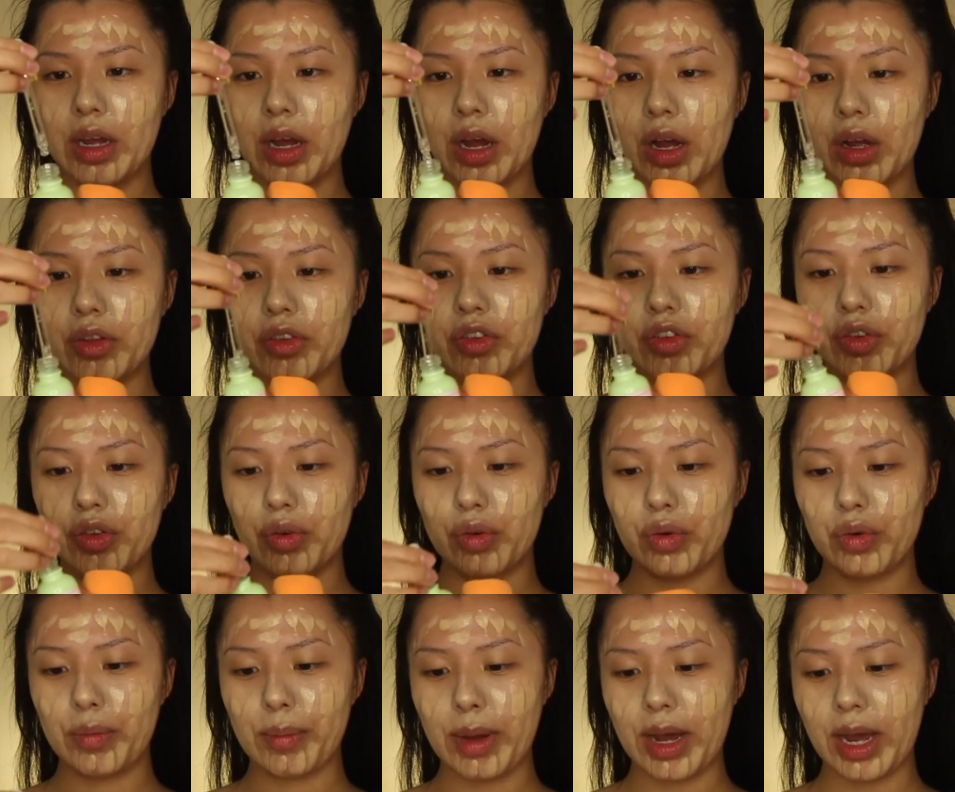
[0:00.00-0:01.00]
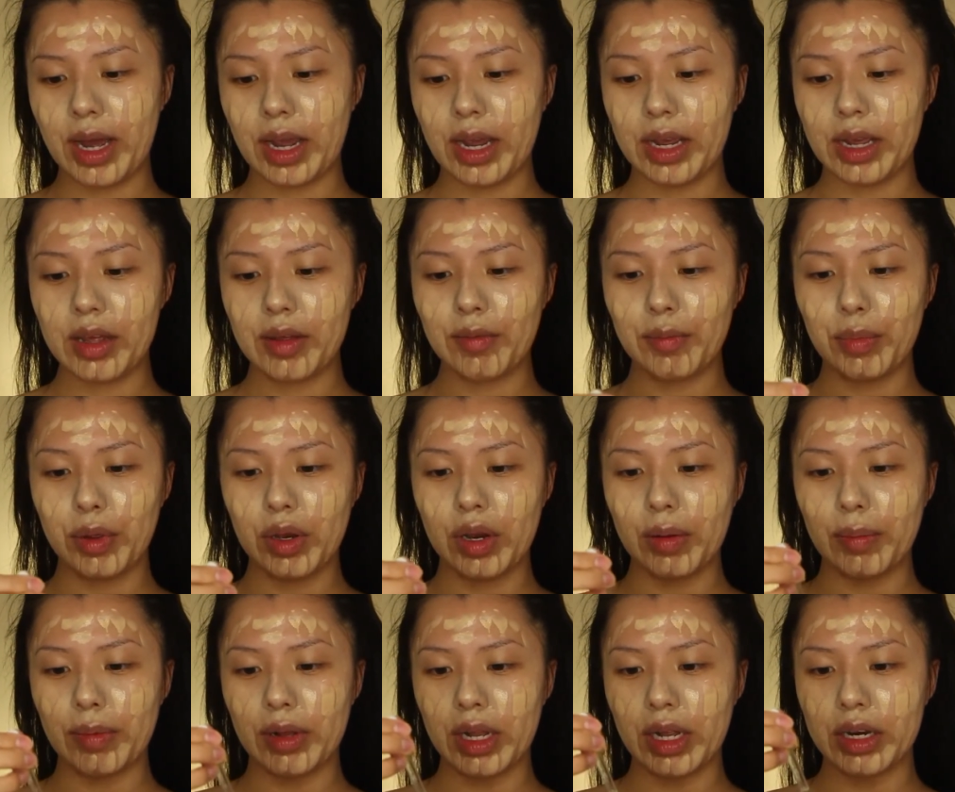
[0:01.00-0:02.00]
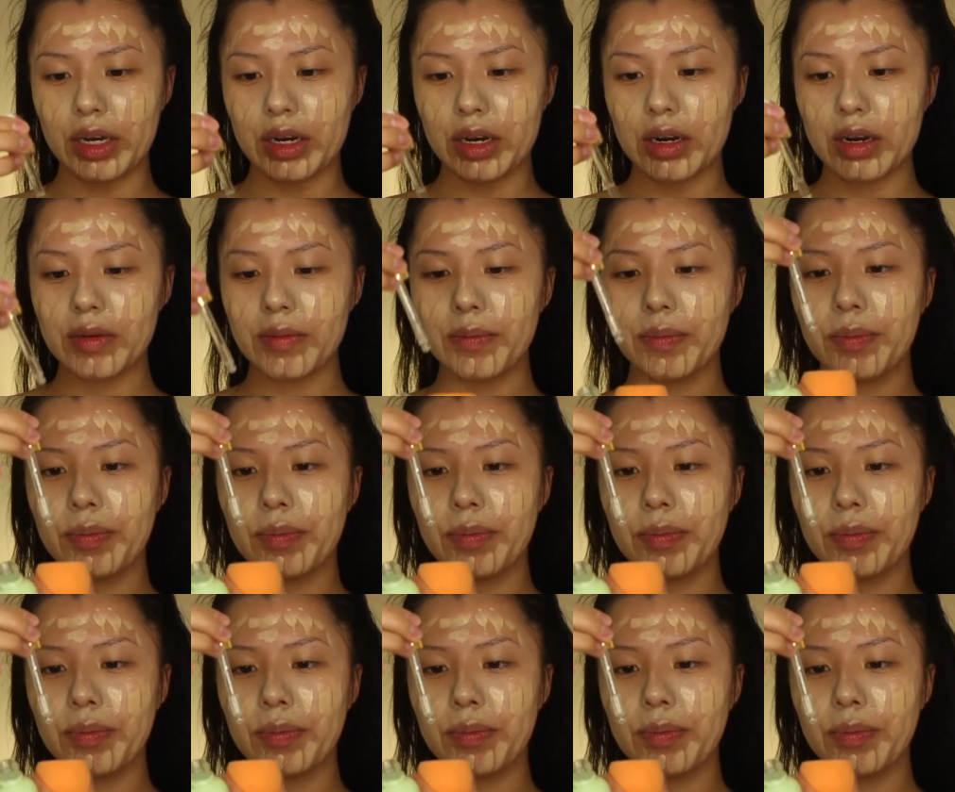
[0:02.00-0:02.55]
onto my beauty blender.